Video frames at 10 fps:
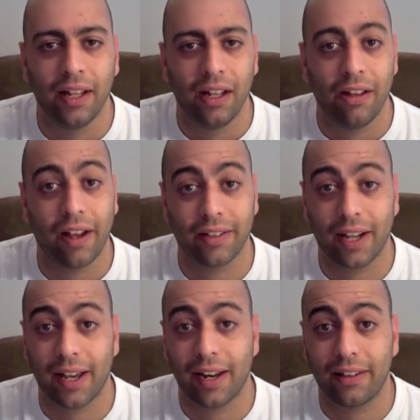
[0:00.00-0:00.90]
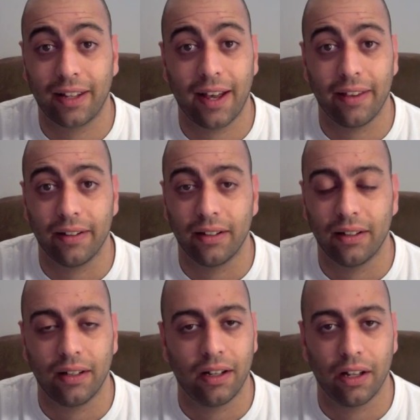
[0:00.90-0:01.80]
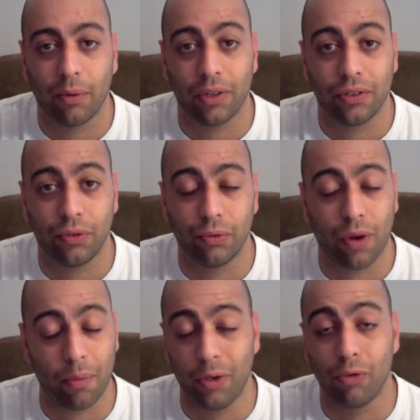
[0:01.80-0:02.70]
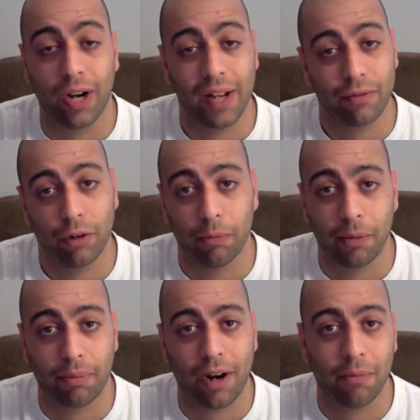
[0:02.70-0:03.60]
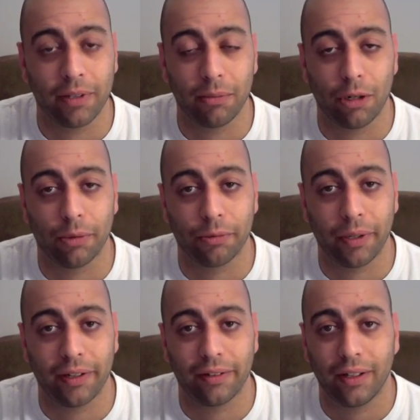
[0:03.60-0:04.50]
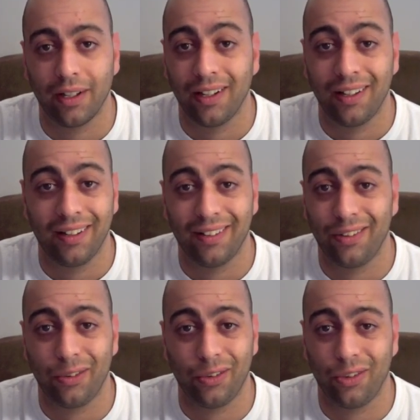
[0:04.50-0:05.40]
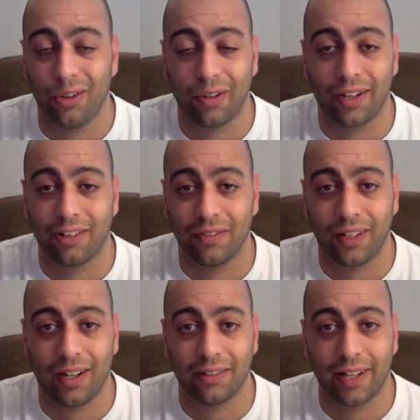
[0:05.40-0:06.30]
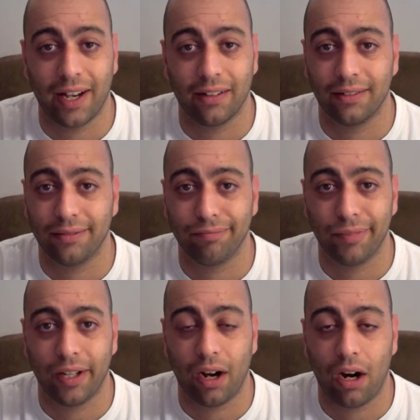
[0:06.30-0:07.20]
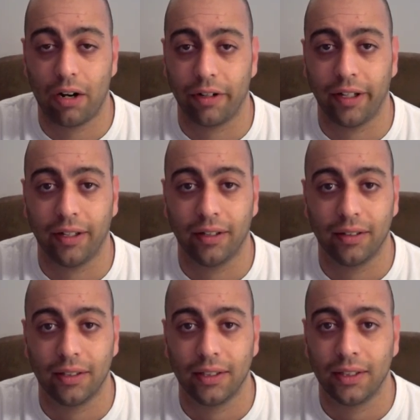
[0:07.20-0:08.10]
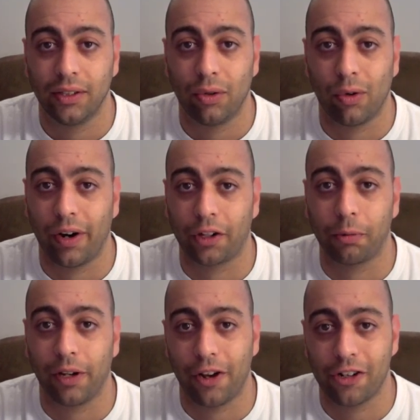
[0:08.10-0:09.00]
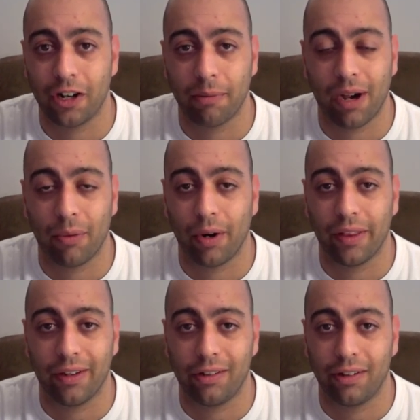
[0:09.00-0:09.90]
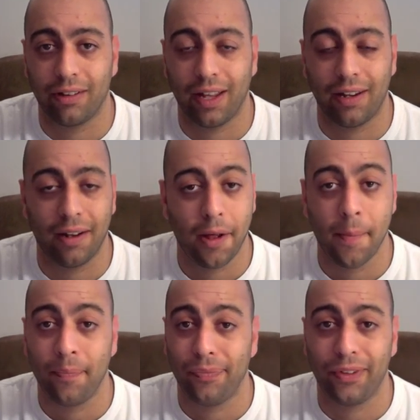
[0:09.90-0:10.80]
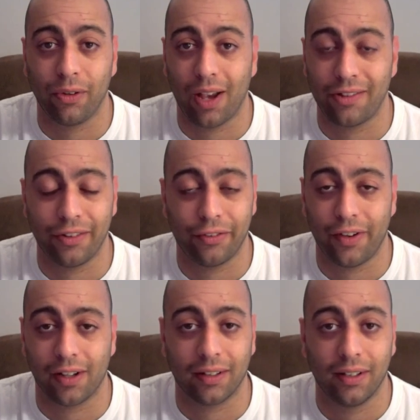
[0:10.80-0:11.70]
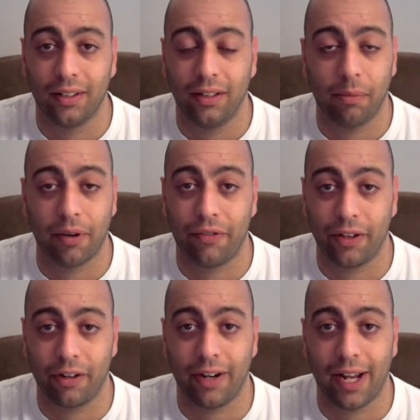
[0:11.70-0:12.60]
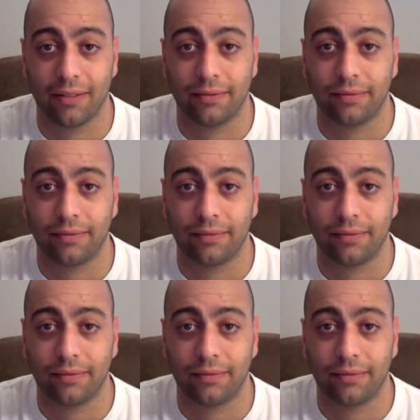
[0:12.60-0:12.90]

You guys got to get it together. Otherwise, I mean, you already have a real big problem in the mobile space. You don't get something else out in a hurry or an explanation about why this shit's dead, and you guys just fucked. You better figure it out.